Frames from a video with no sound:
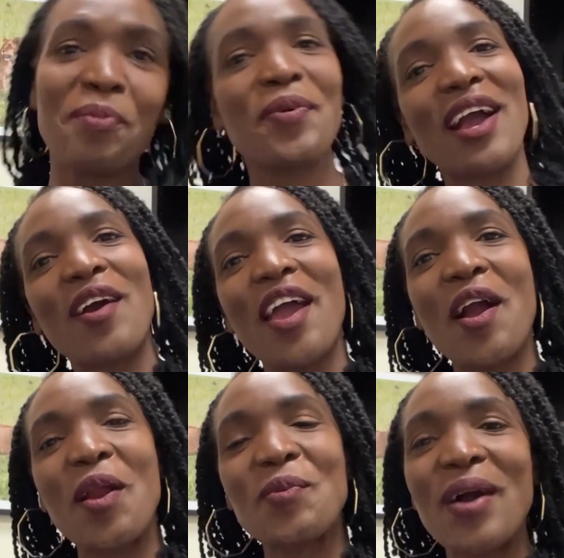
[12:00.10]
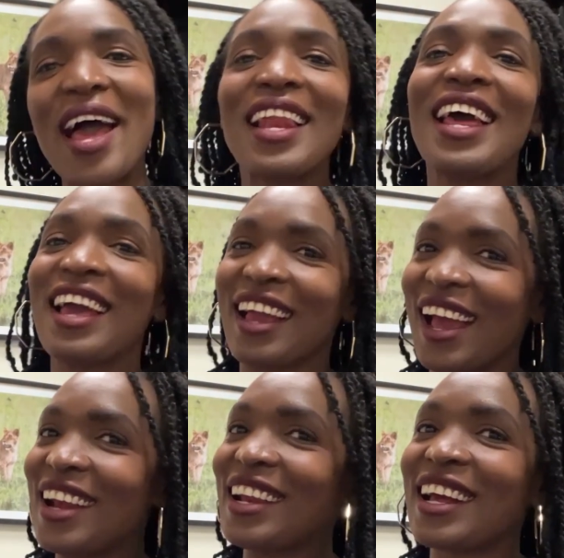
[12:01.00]
you're going on well.
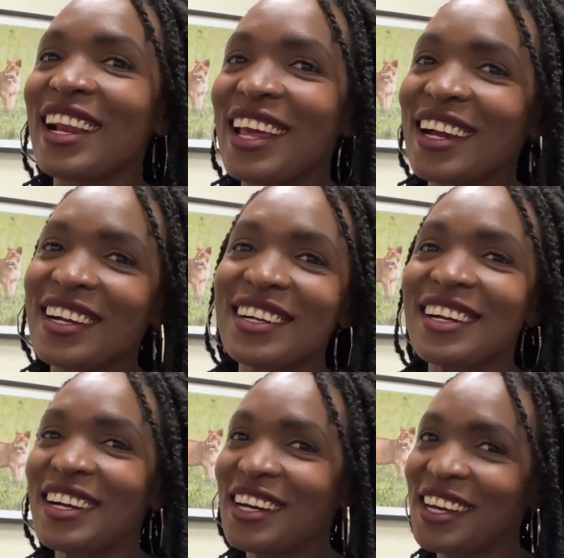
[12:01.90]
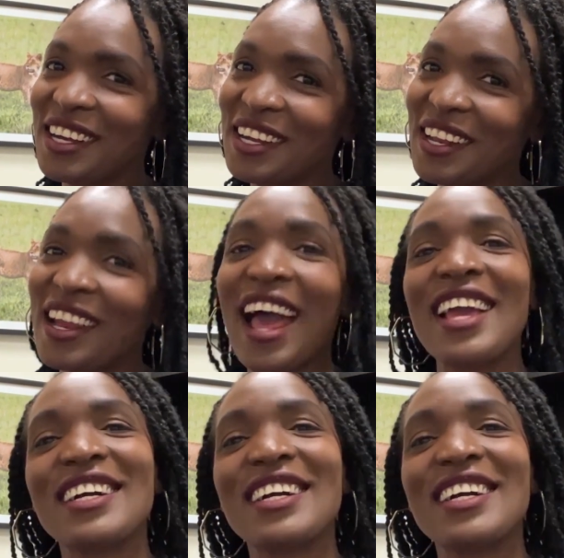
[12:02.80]
Kindly click like,